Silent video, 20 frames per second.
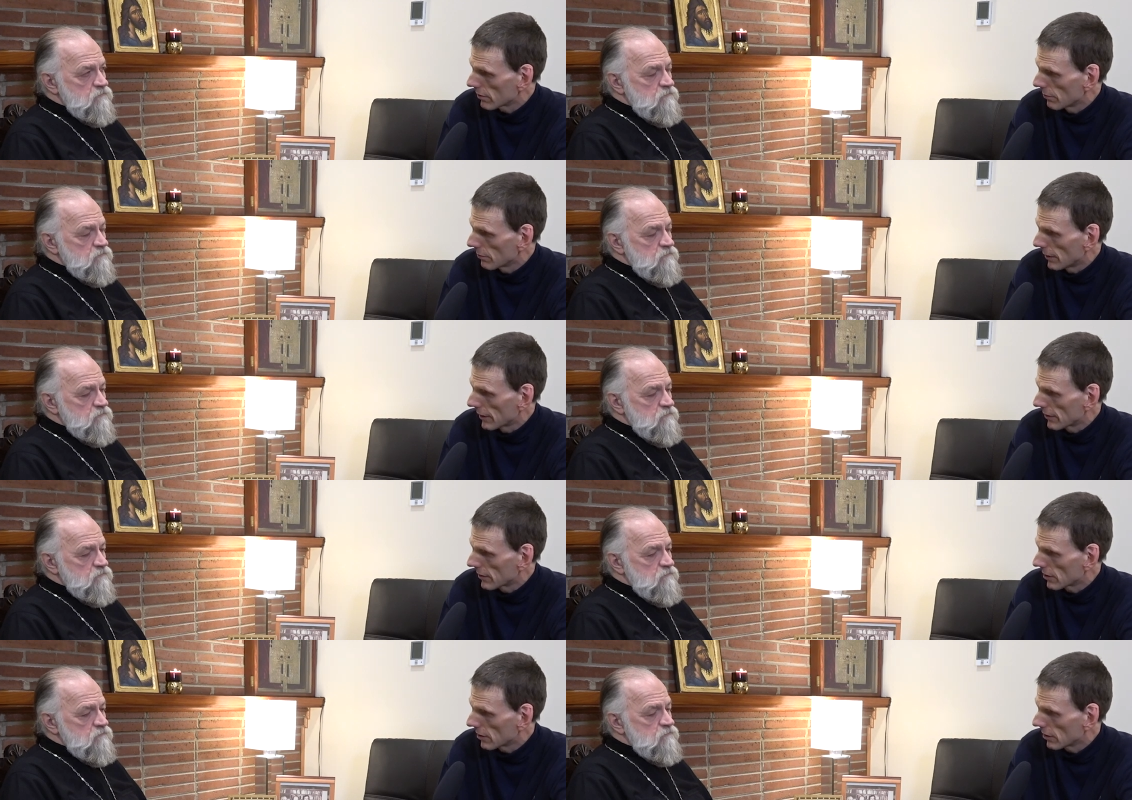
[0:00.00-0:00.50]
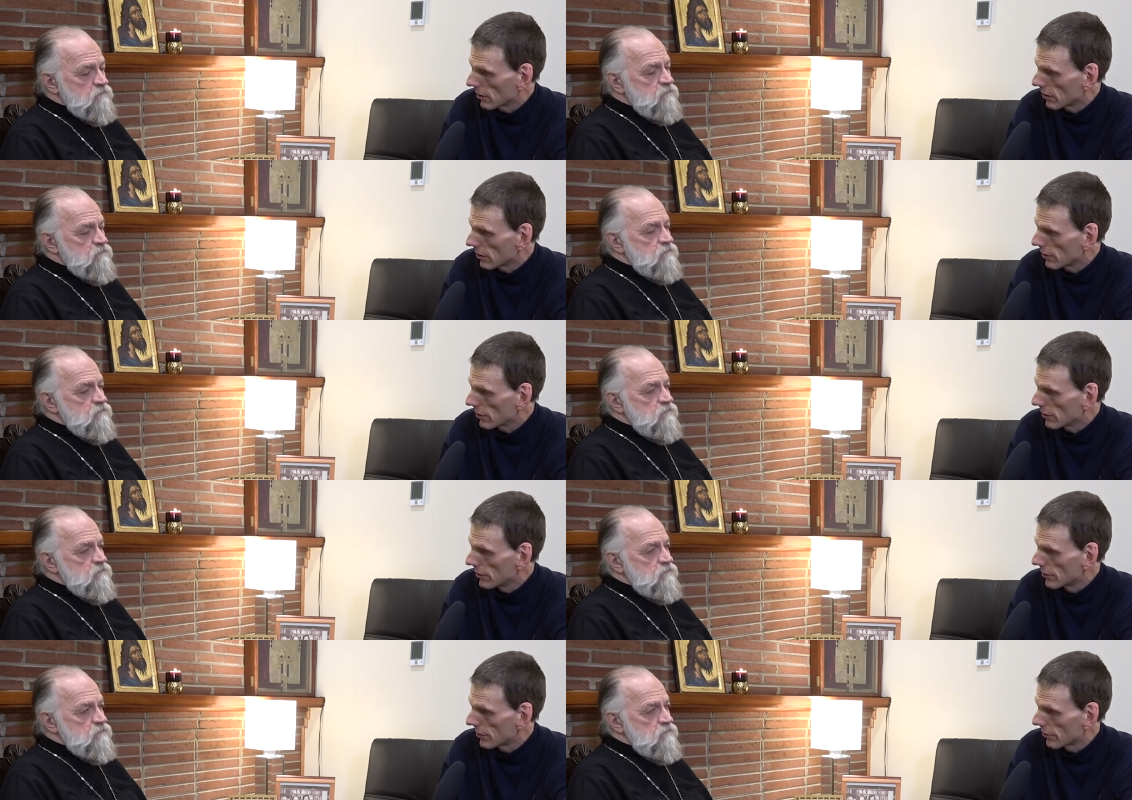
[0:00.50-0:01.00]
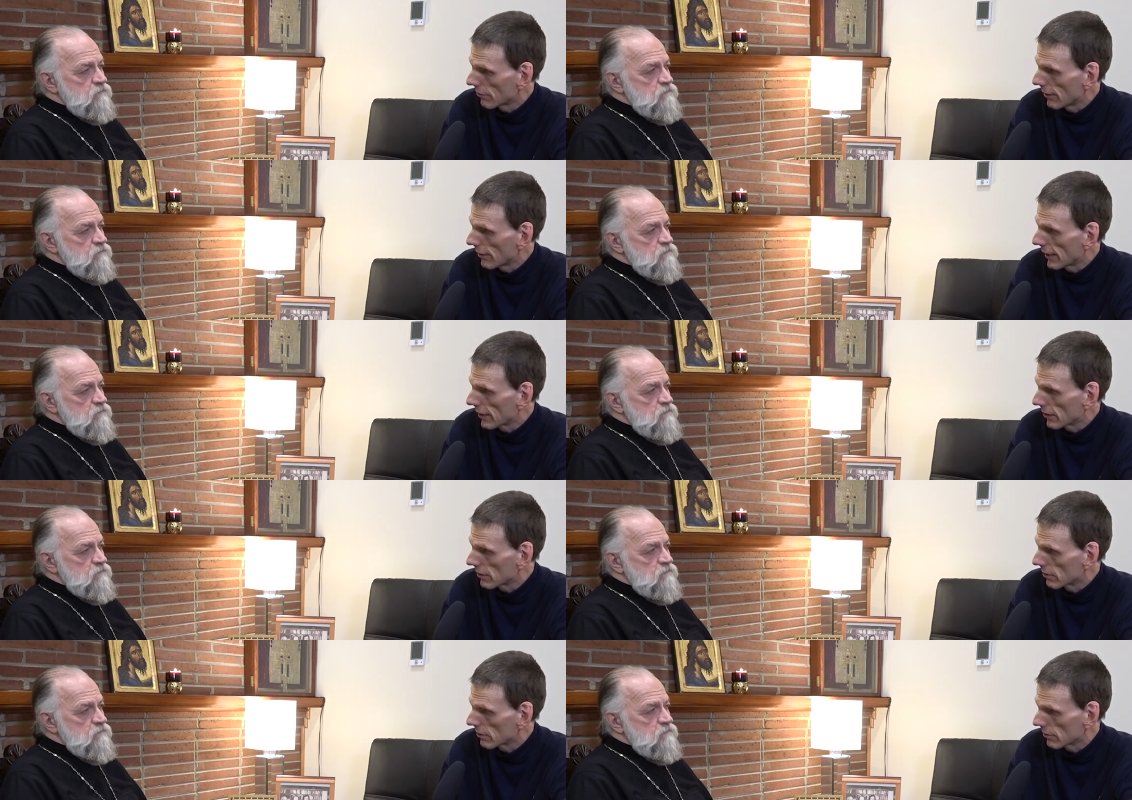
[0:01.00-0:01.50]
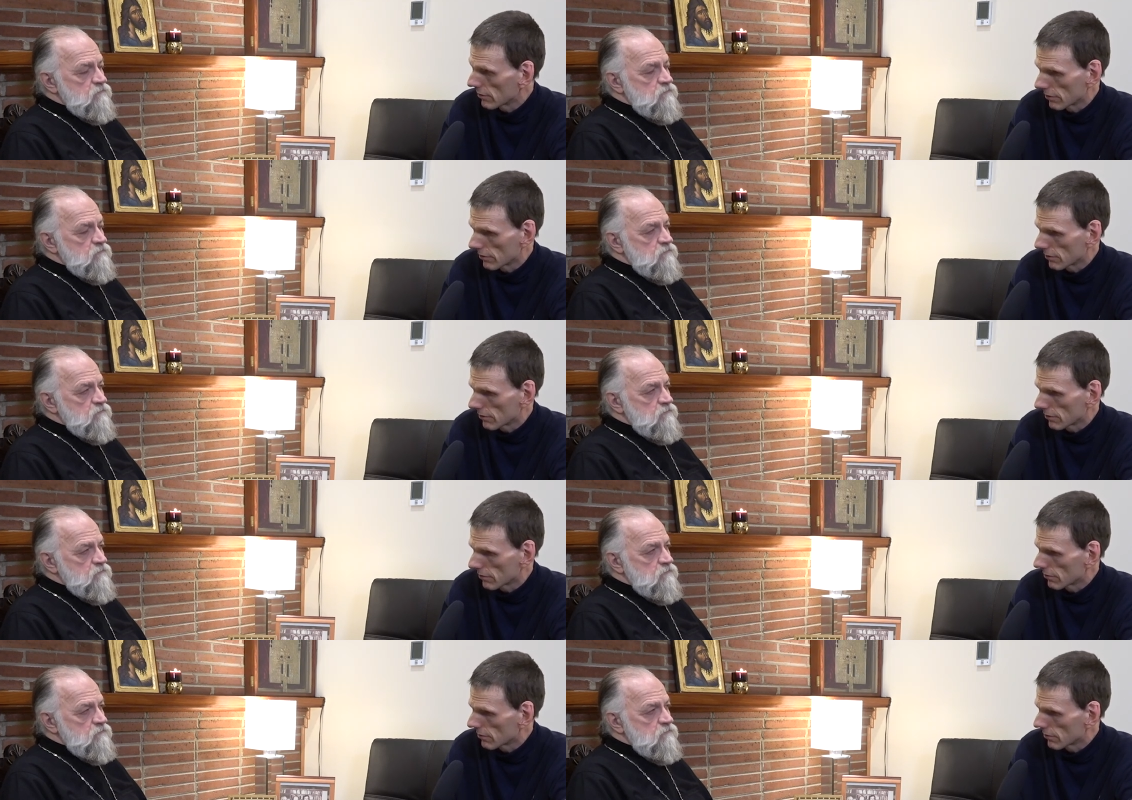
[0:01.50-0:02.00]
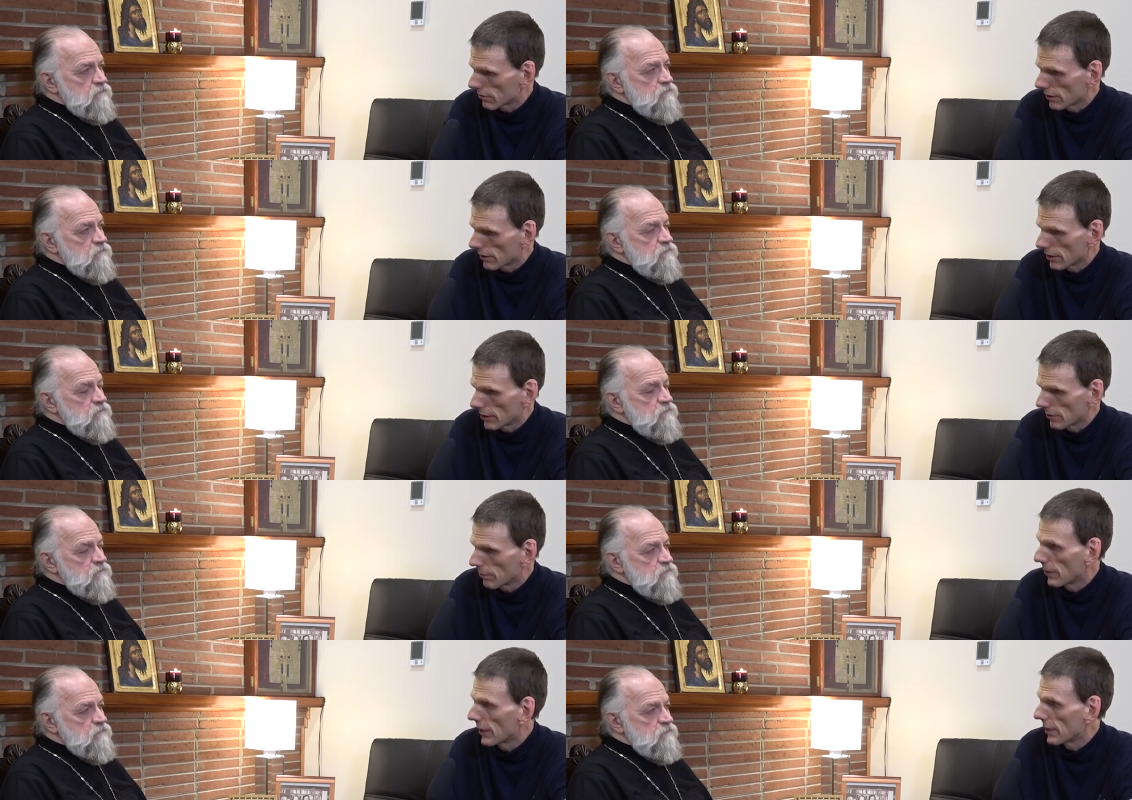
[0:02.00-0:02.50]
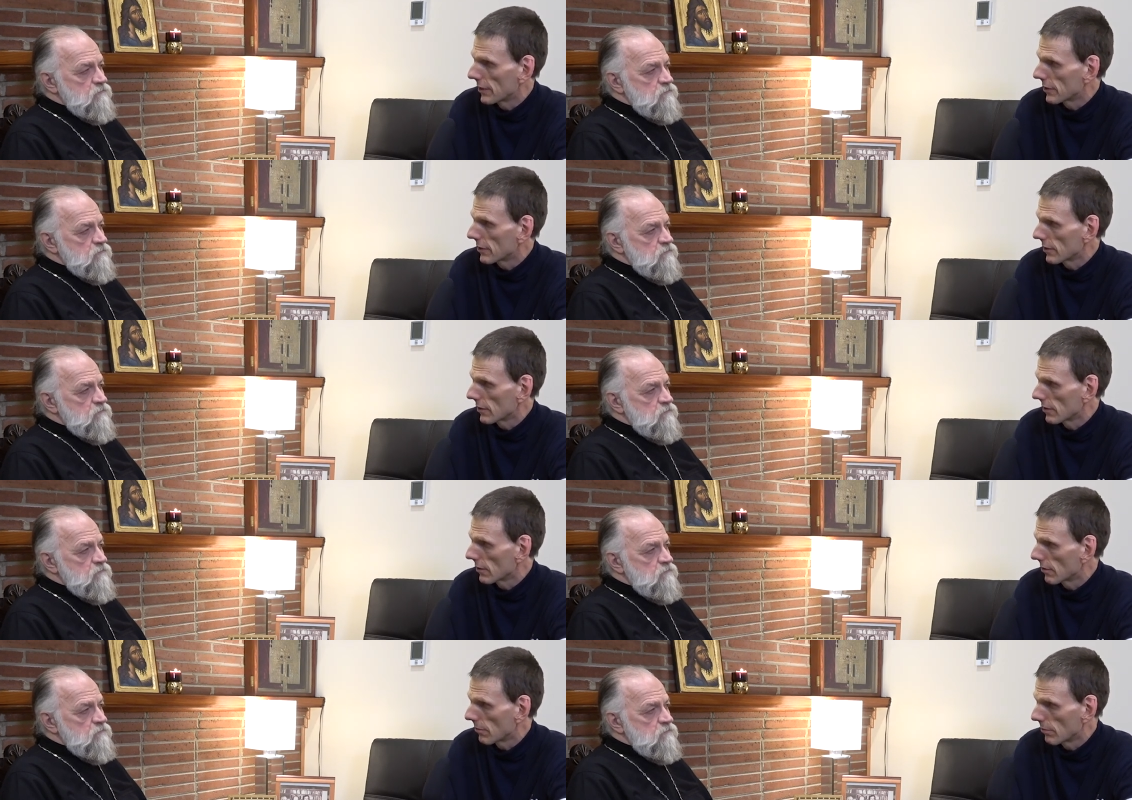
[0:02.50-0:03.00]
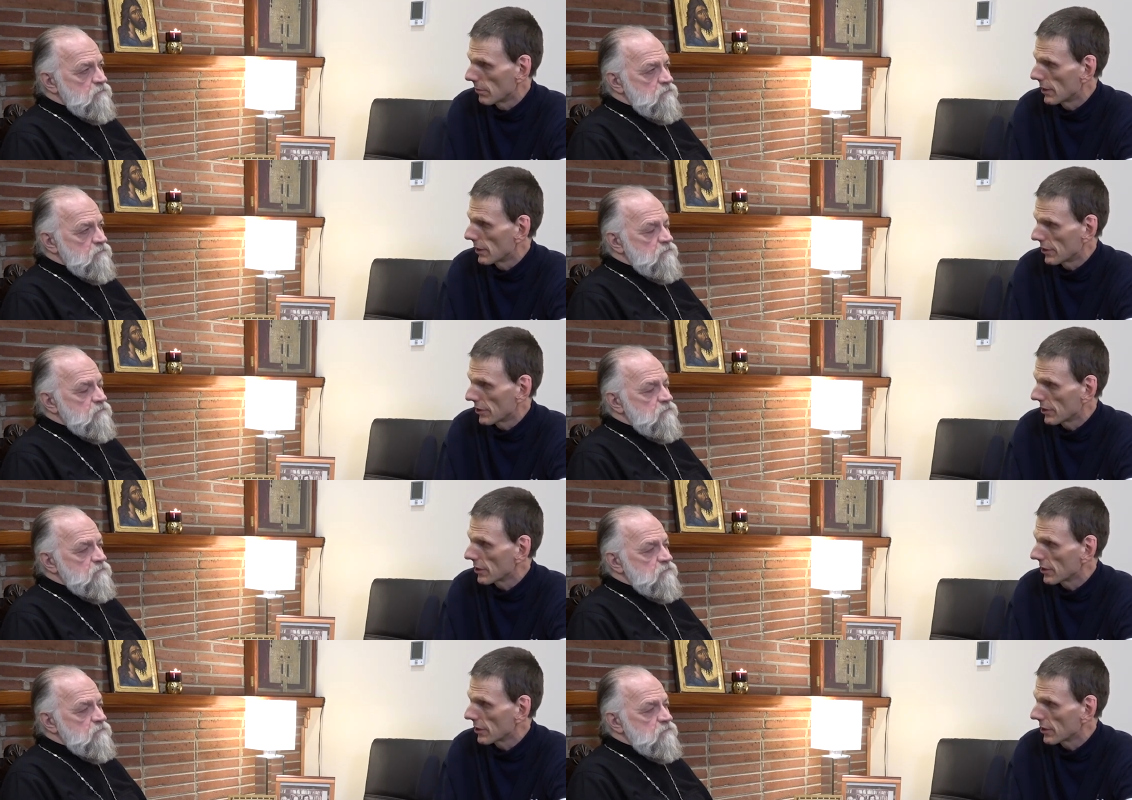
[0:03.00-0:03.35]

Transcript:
Speaker 1: but he didn't write any bad